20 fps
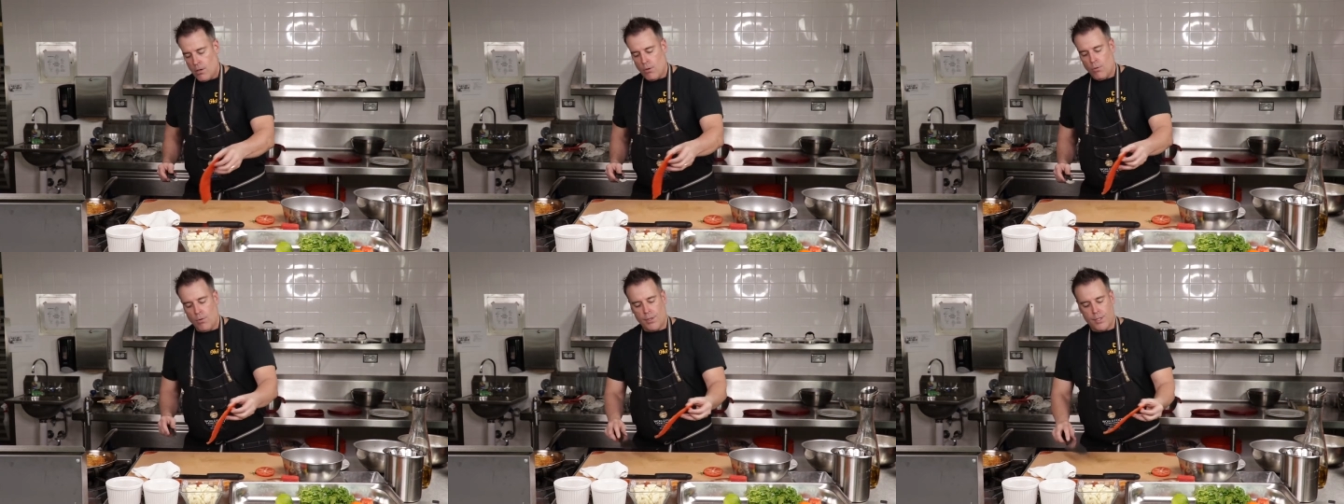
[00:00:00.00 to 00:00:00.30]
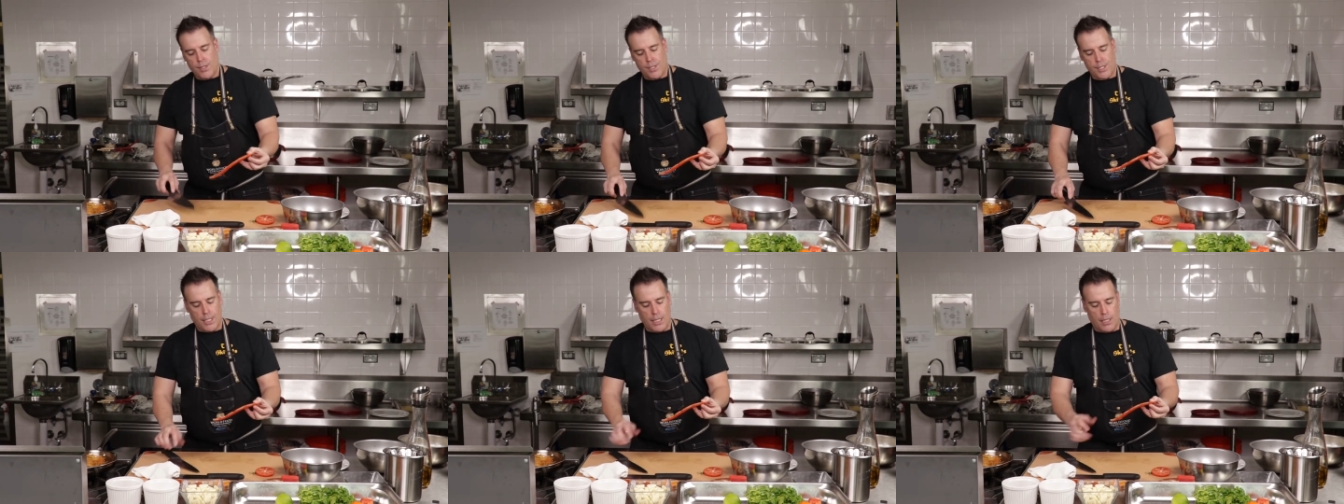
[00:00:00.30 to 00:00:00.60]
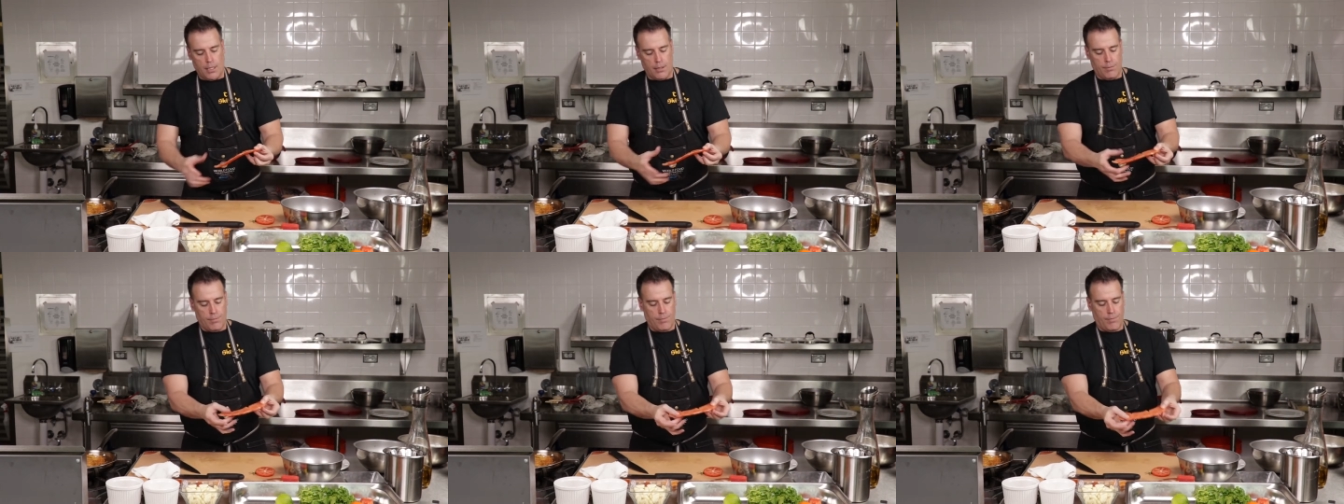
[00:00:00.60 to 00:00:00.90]
with the
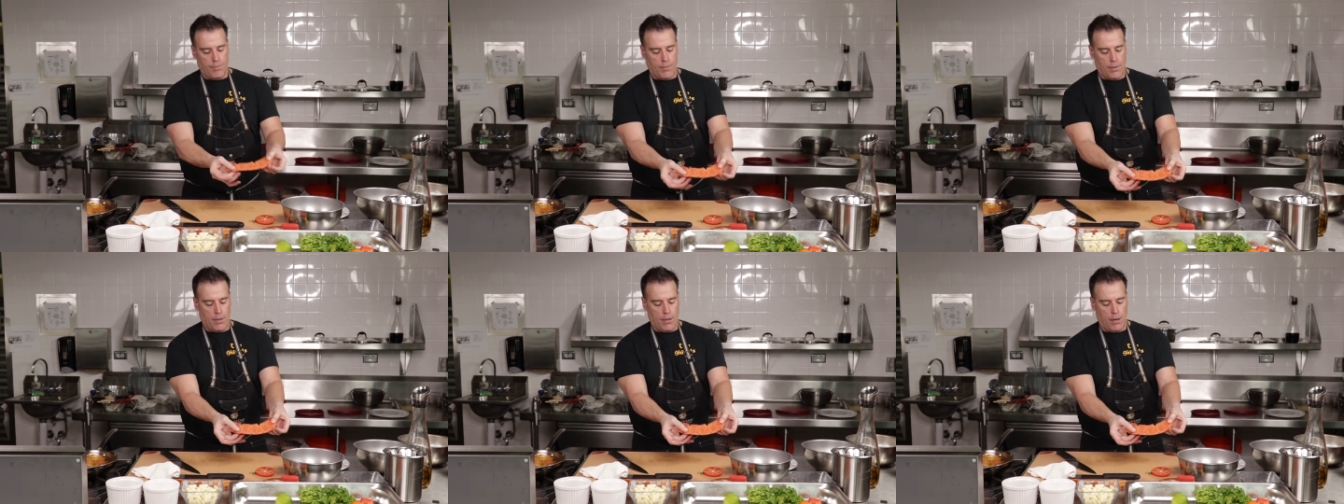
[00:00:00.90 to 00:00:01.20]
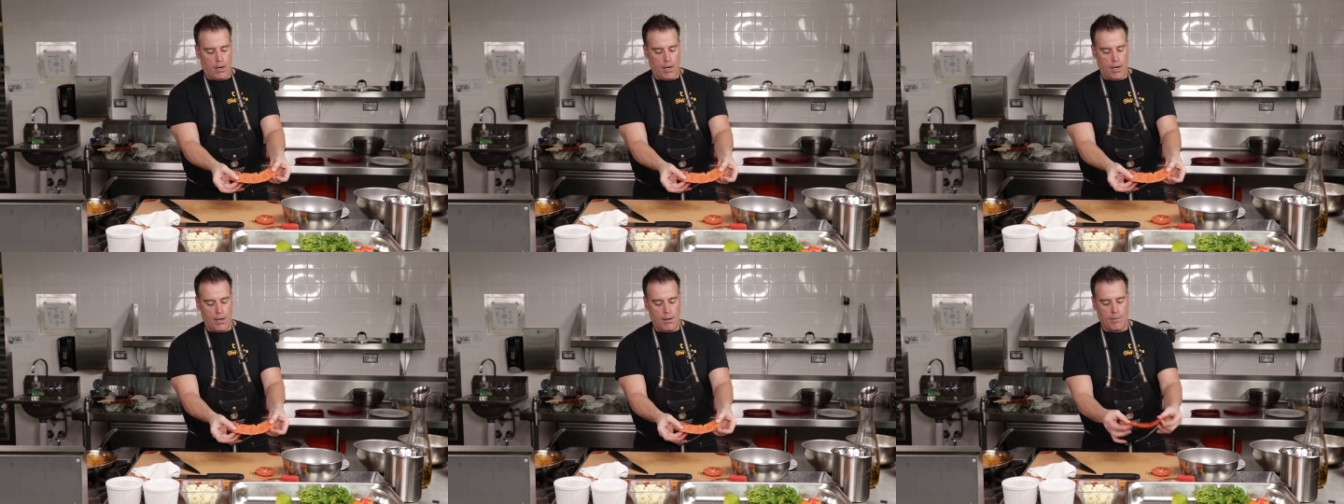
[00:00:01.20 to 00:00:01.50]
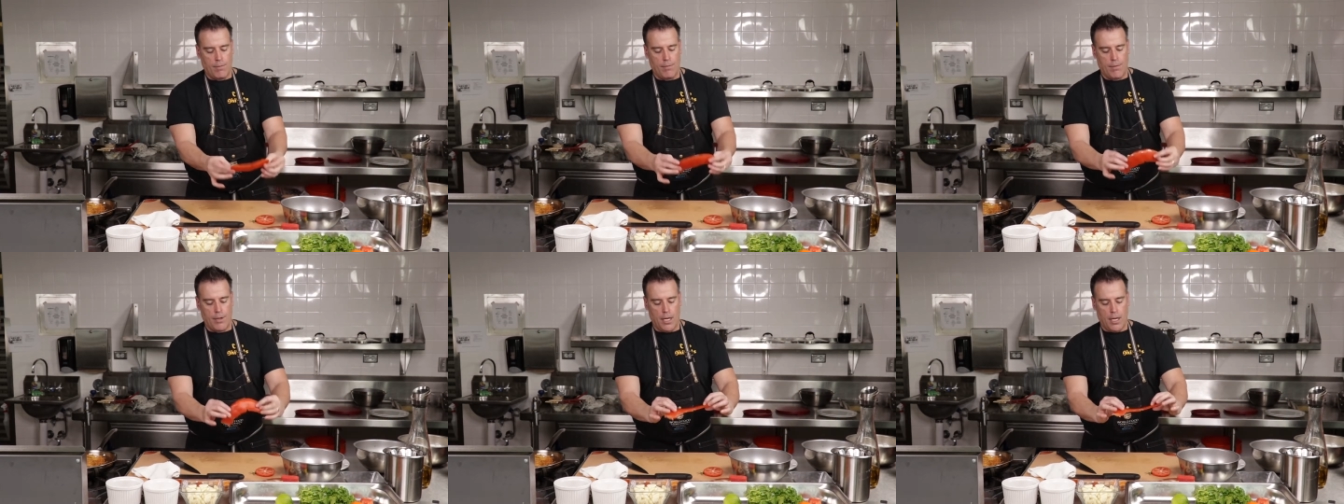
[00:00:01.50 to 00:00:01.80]
skin. All right,
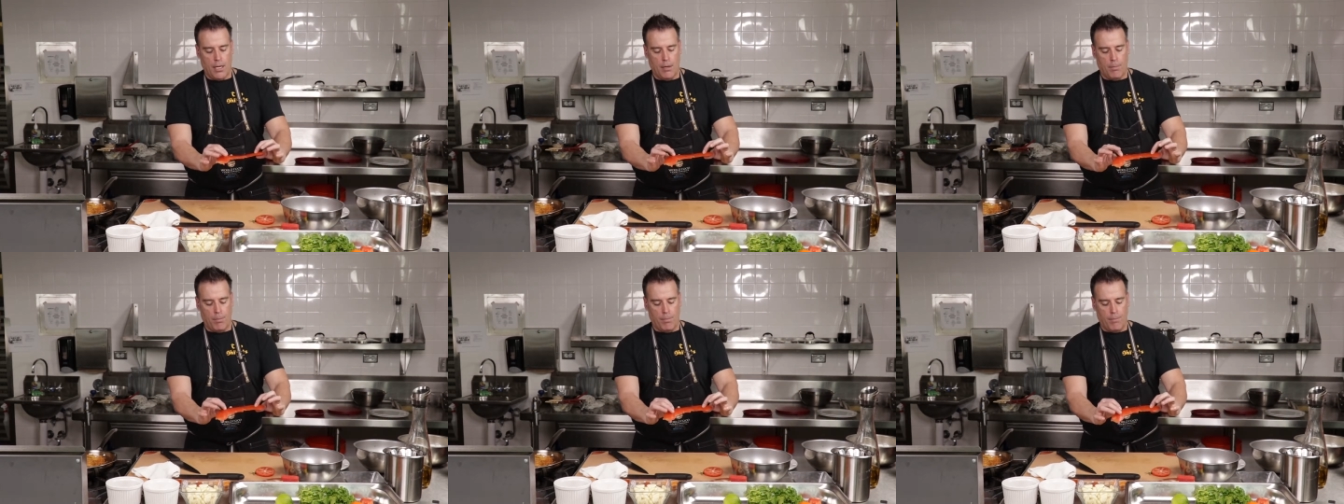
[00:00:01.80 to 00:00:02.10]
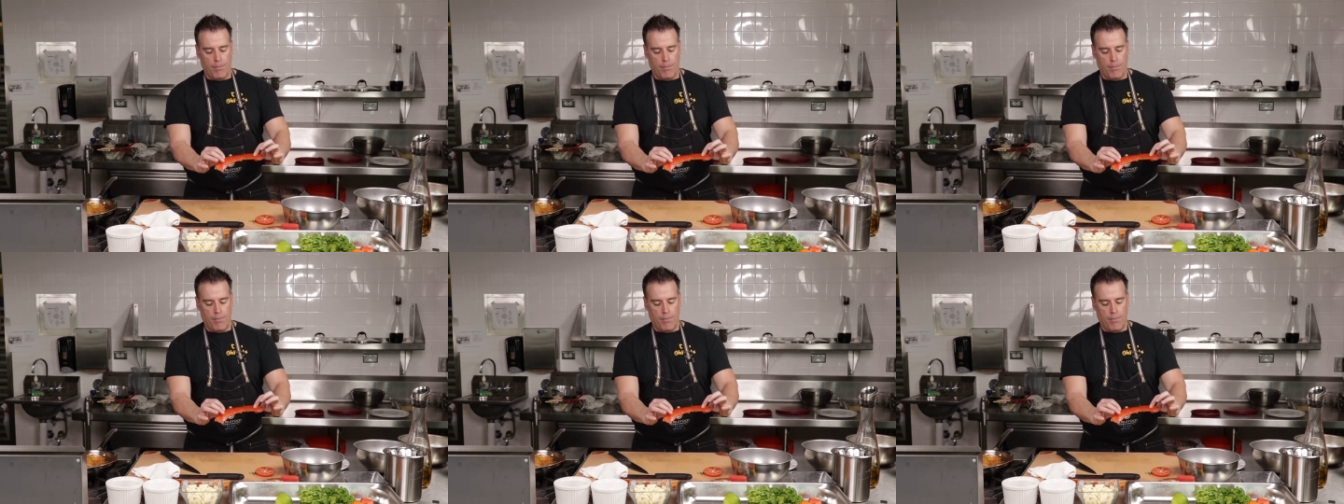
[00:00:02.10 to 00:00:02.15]
and